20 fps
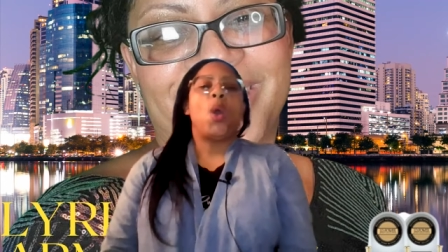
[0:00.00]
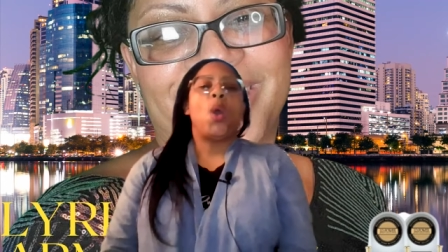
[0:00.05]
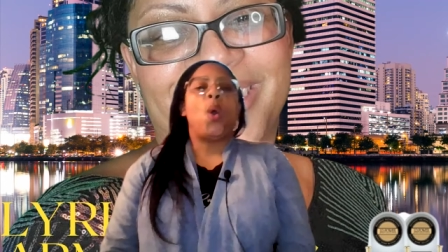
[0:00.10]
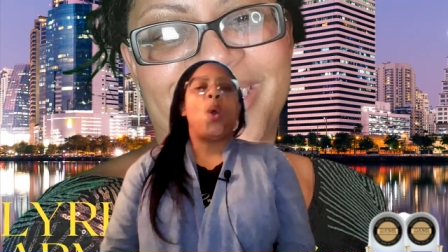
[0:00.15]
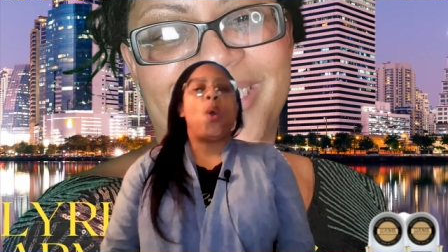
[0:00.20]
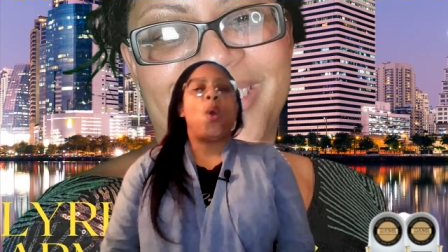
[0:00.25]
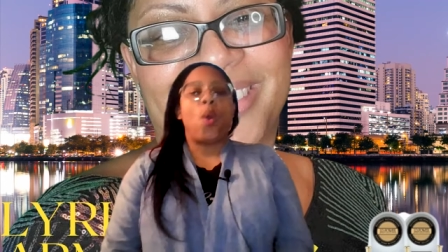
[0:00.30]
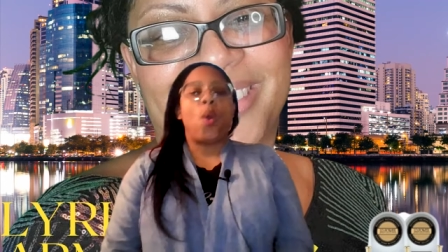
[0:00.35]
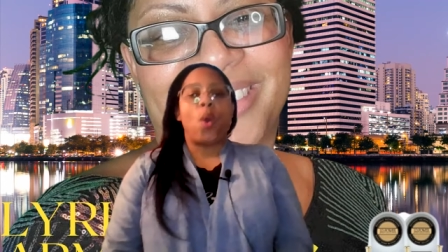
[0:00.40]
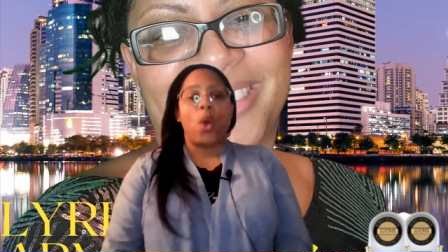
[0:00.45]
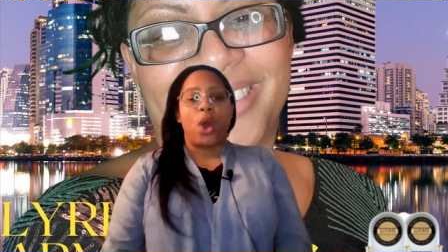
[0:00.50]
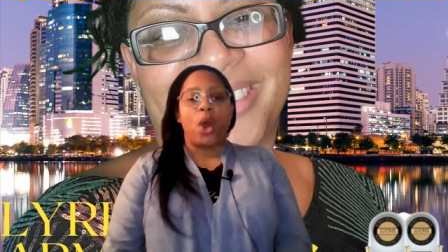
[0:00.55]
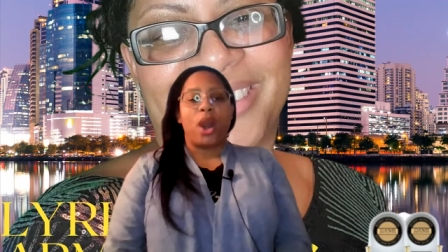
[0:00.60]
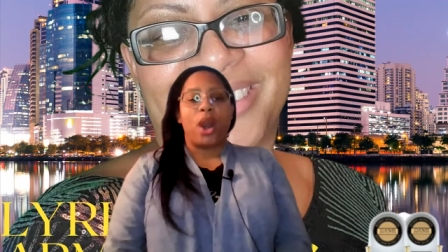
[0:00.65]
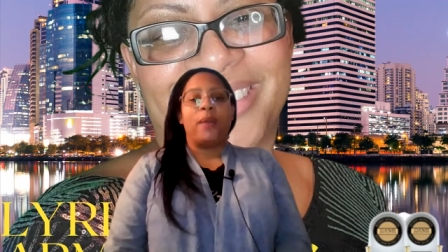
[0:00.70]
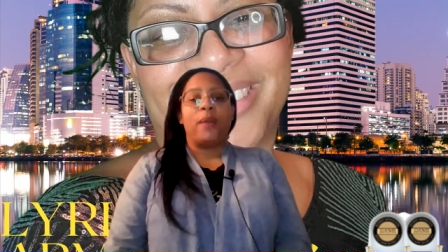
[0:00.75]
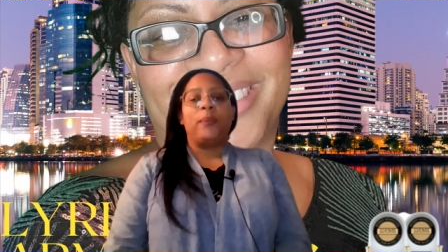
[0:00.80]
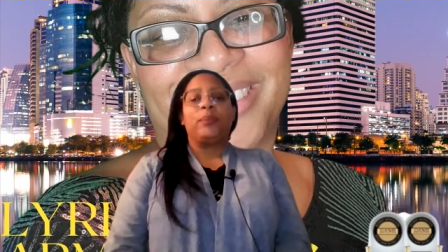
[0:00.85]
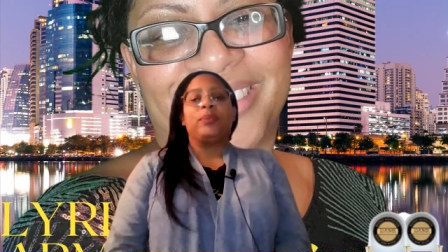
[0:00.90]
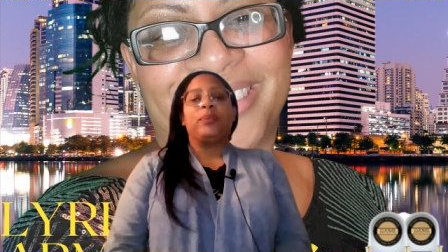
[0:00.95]

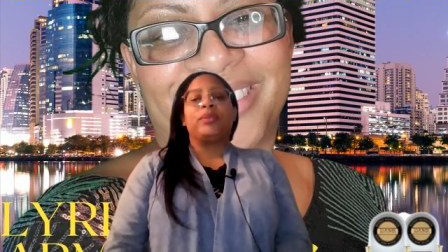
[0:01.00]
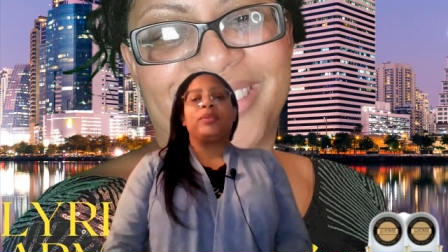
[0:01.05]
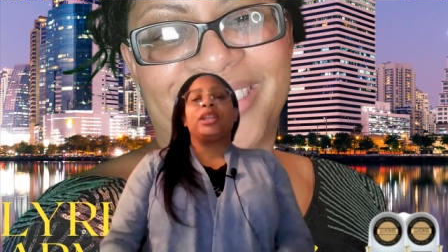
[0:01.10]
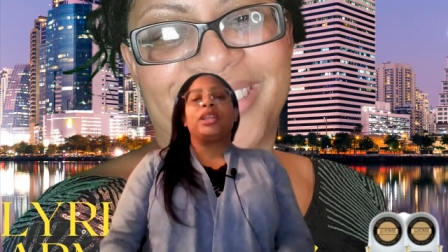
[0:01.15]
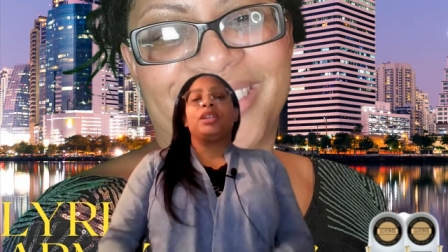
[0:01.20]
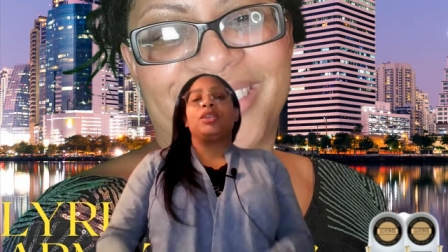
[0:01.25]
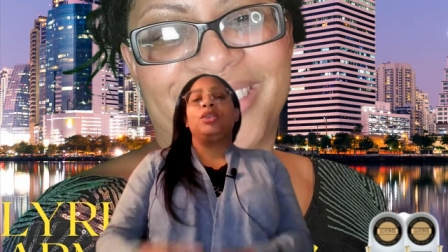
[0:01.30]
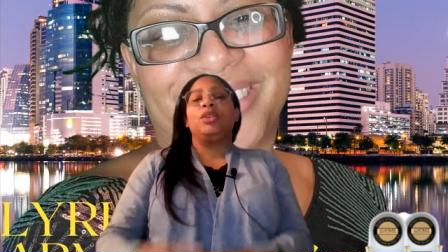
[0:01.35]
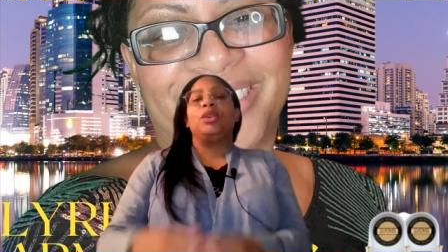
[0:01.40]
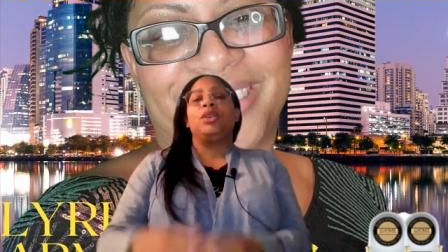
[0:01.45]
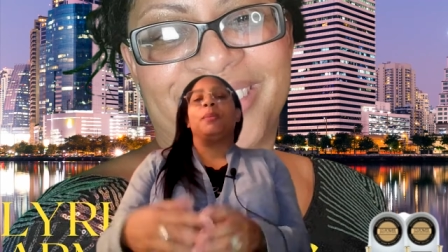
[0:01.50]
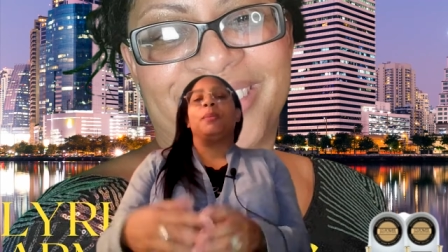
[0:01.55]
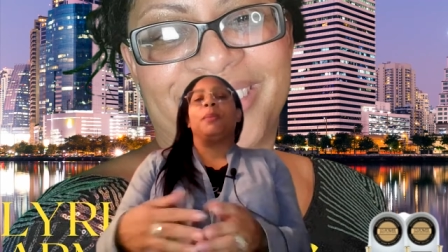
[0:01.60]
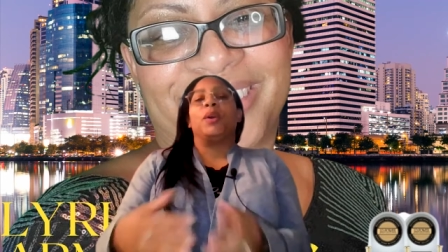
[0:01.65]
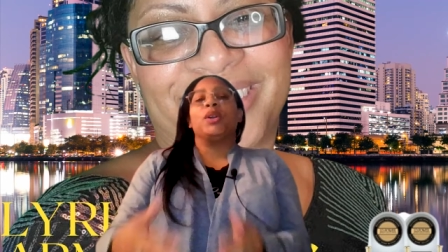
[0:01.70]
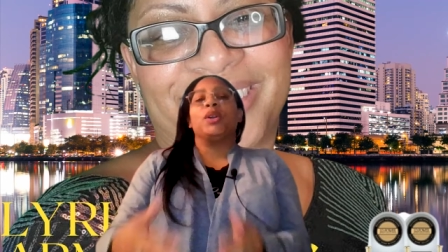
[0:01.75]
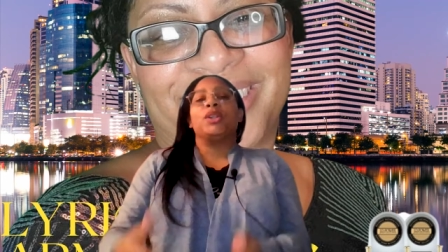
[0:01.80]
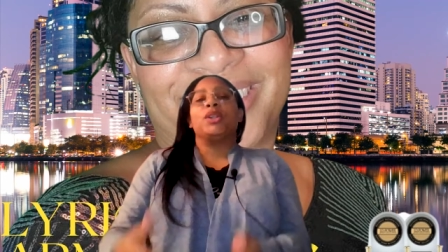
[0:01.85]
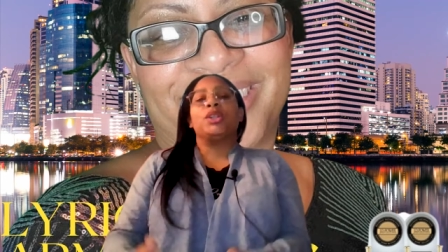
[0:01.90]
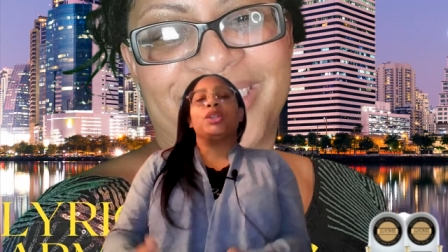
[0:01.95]
Or you can
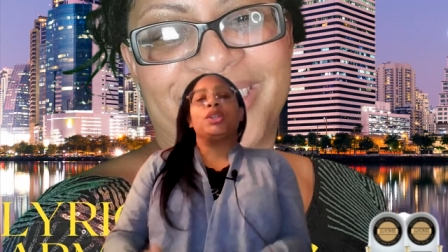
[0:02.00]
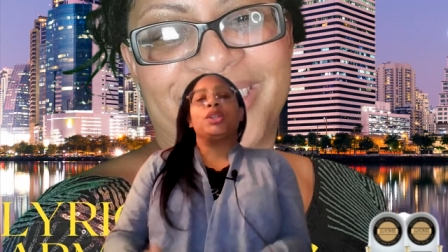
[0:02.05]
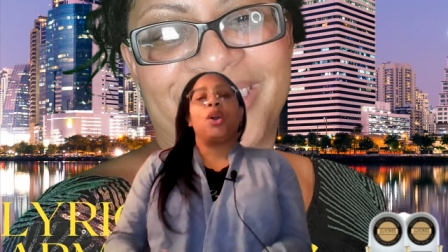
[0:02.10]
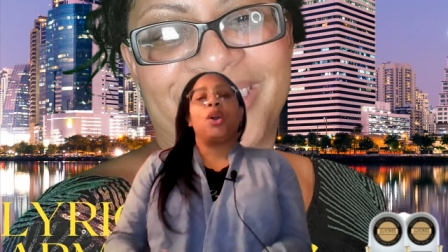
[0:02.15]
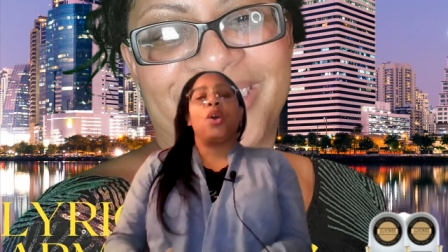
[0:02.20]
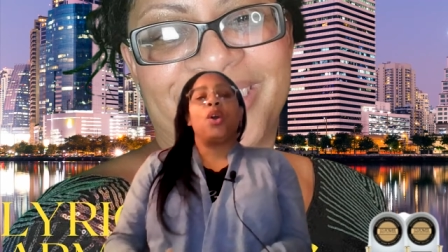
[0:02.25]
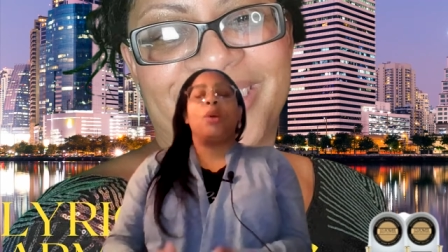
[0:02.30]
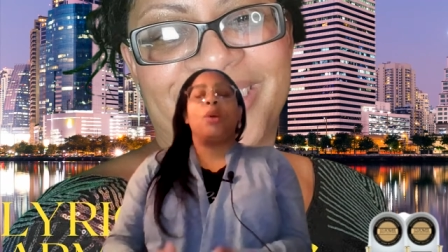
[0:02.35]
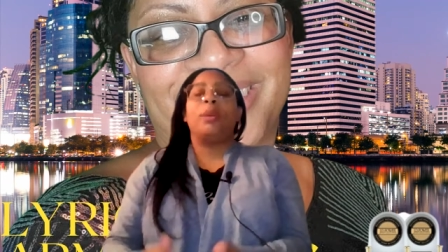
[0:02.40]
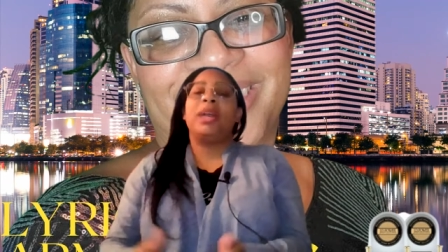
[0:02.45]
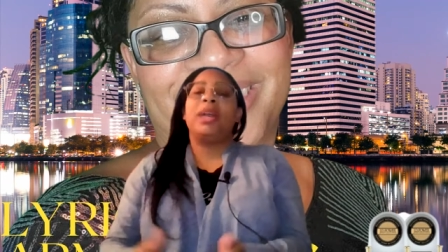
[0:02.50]
purchase your home